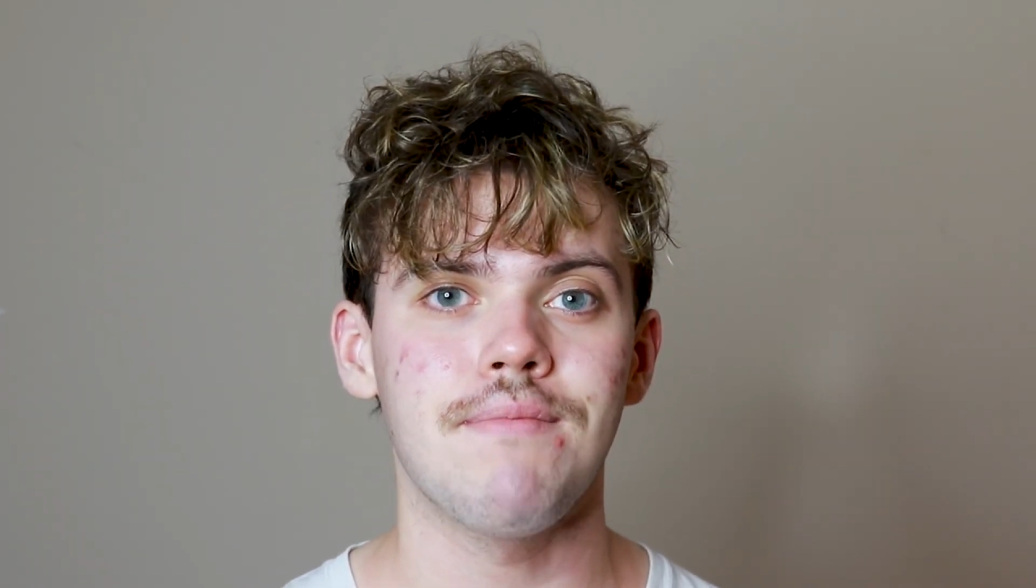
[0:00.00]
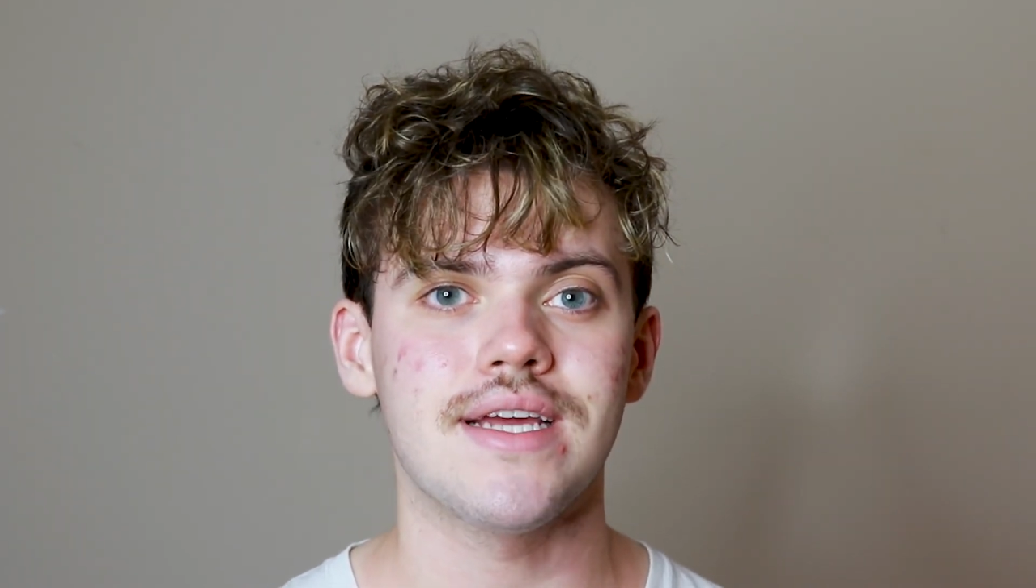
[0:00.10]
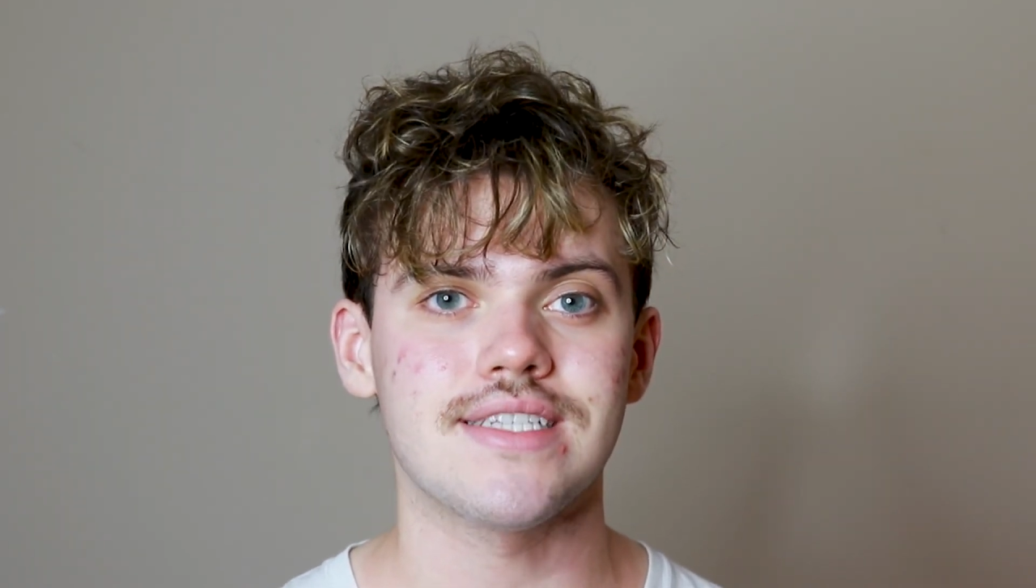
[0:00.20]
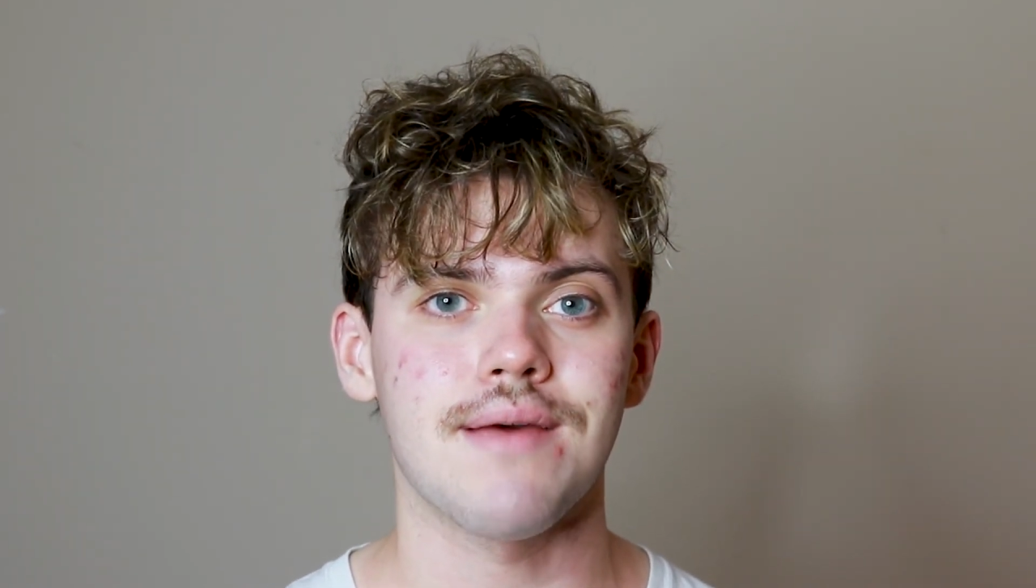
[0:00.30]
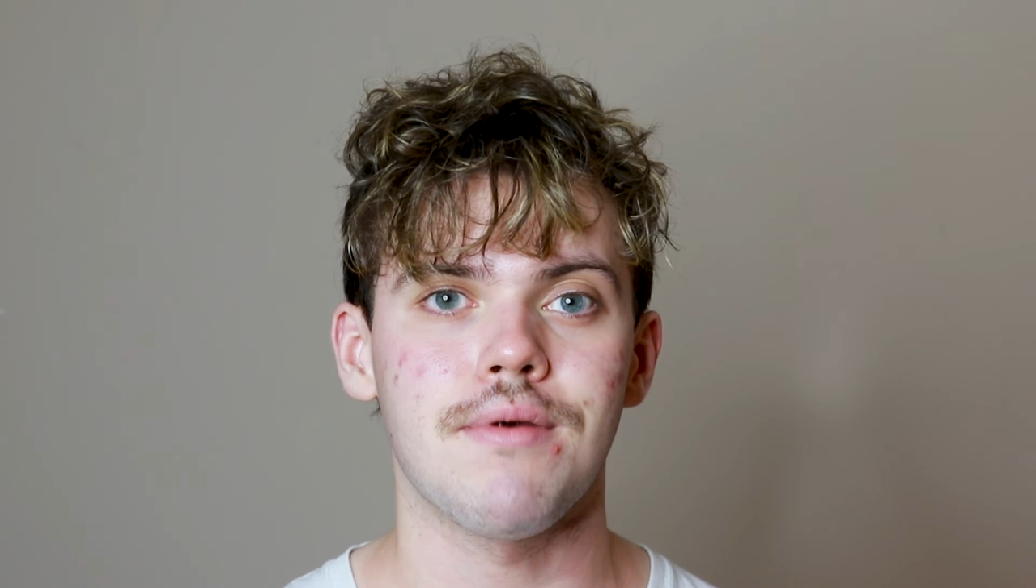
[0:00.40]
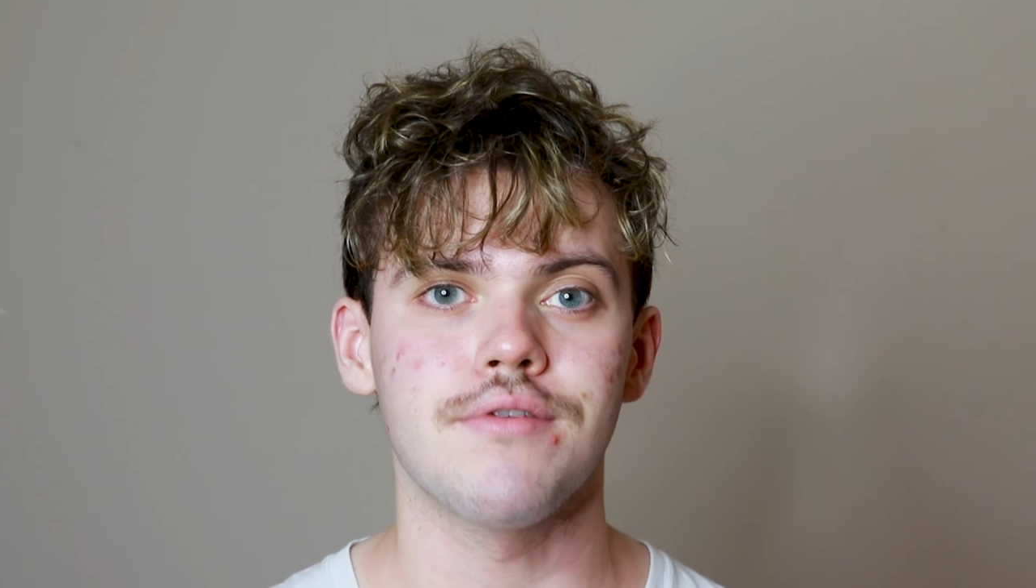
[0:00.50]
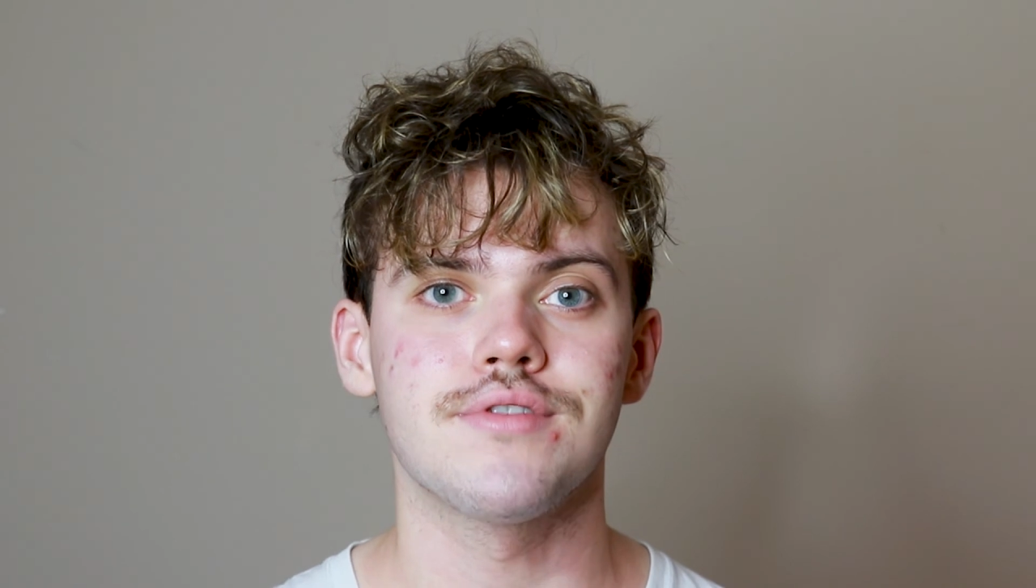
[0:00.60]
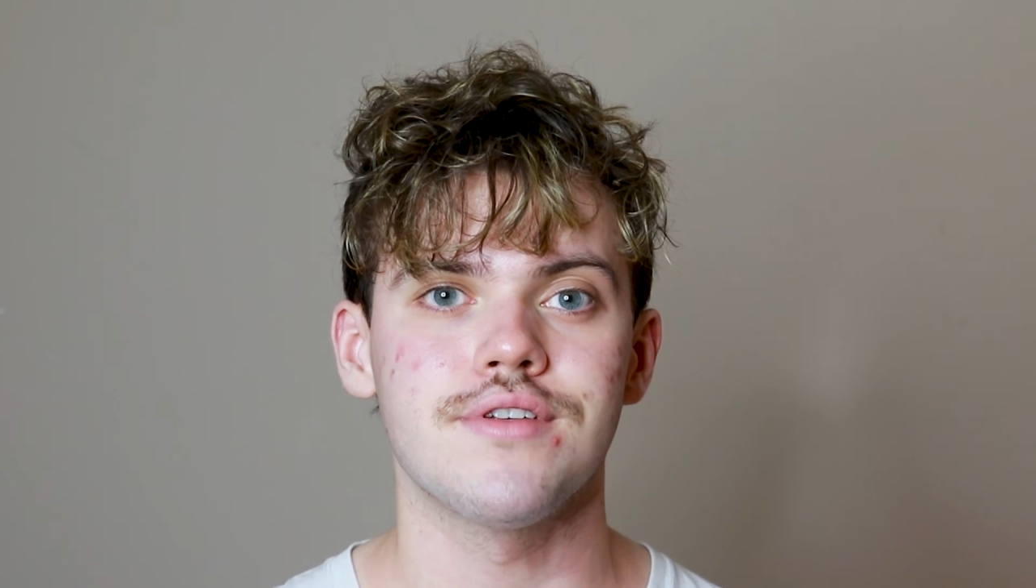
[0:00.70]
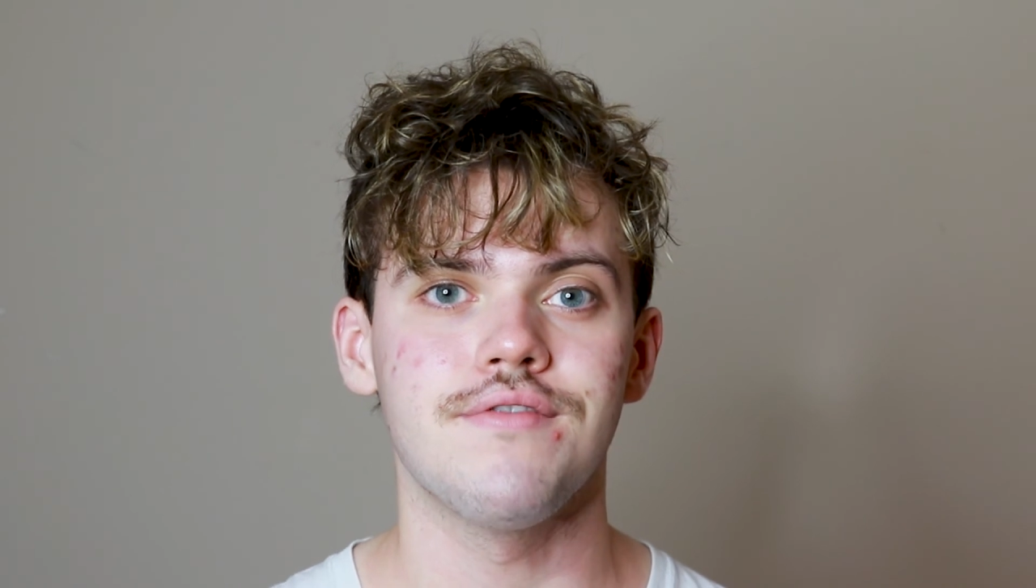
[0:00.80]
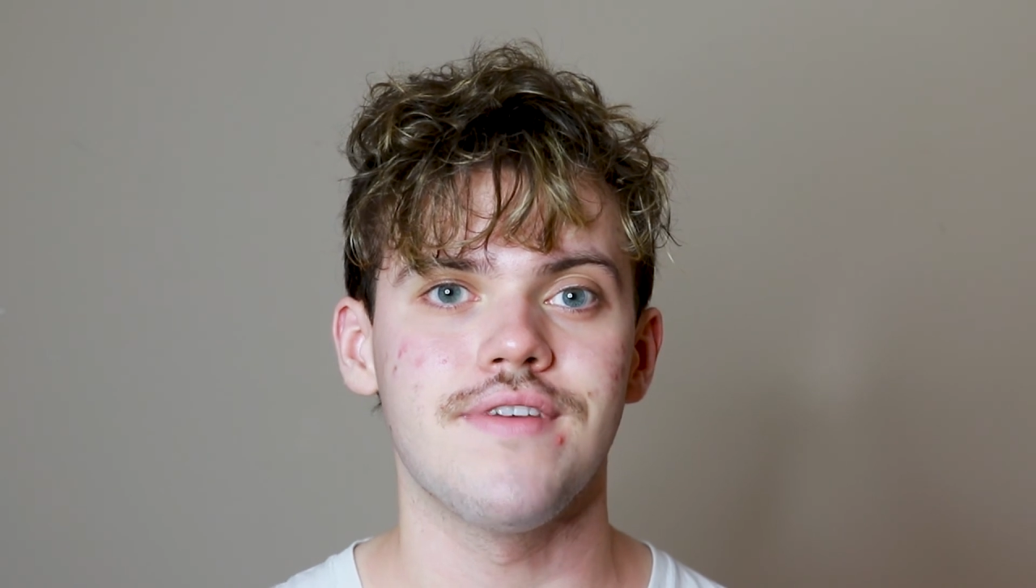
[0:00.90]
because I
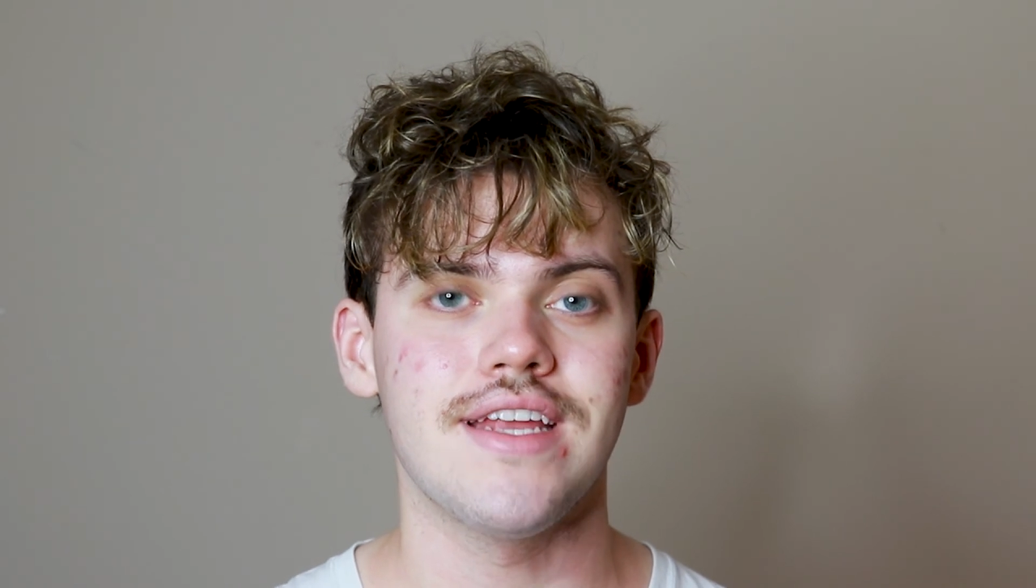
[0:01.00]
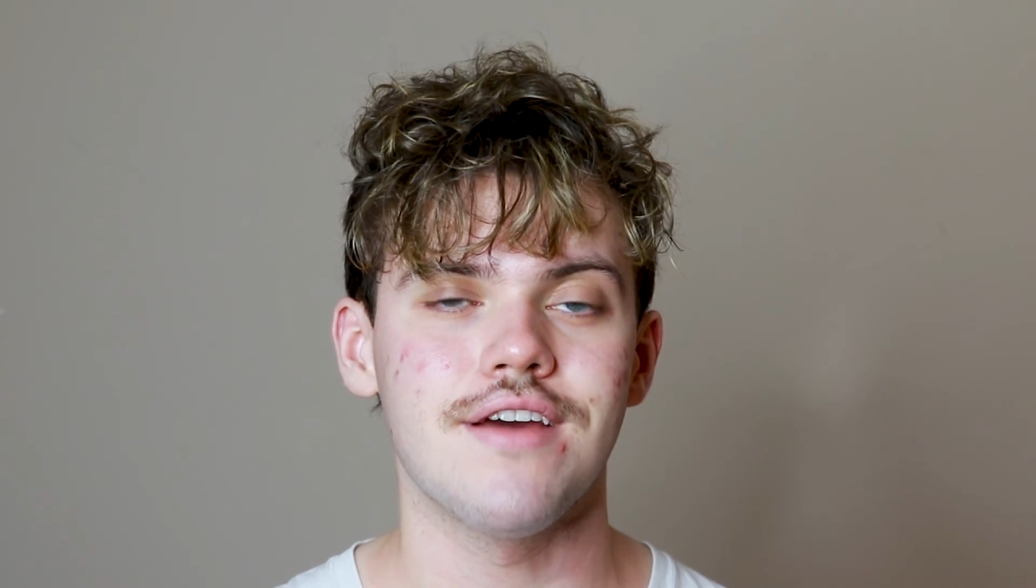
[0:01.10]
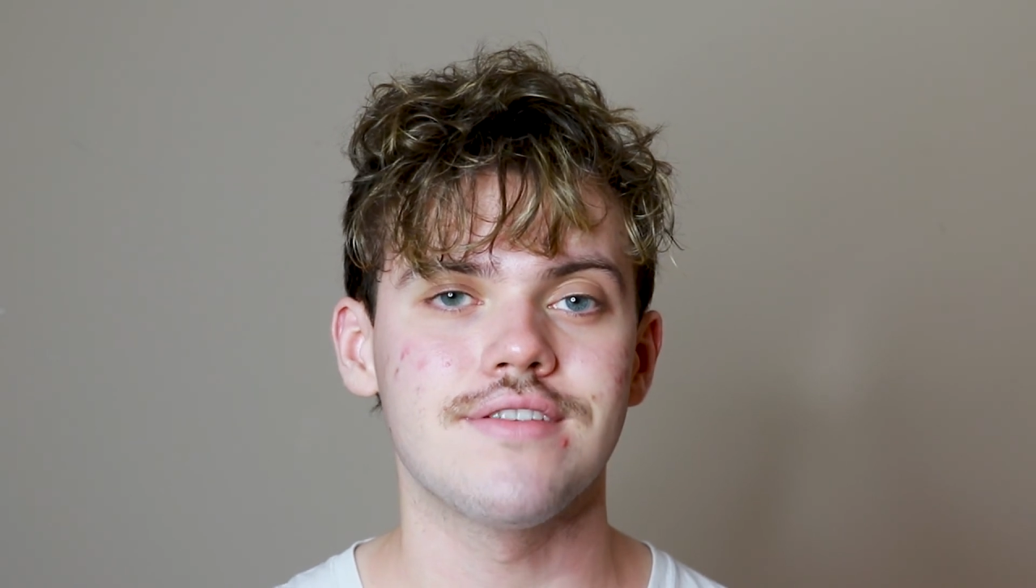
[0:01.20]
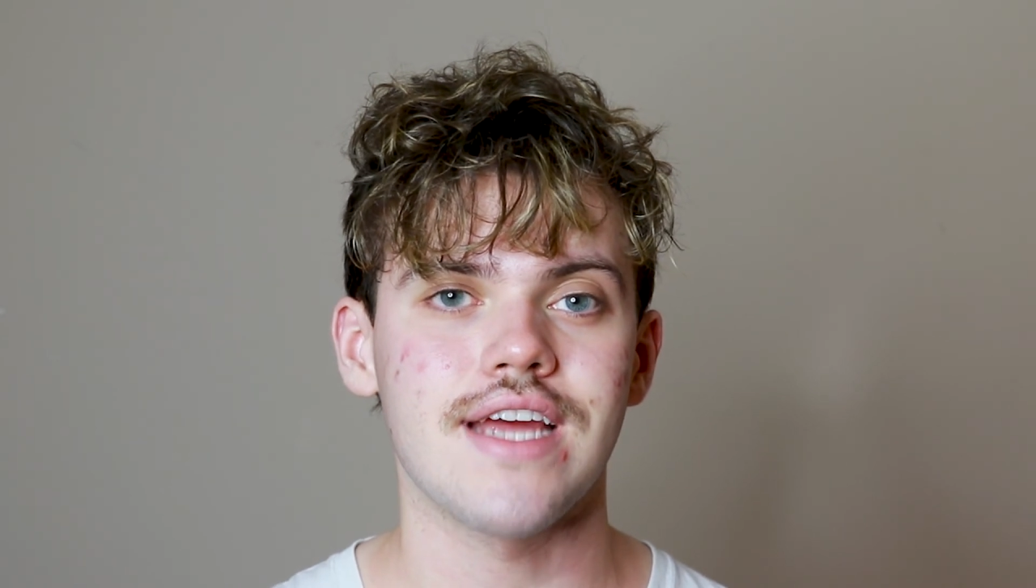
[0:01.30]
post new videos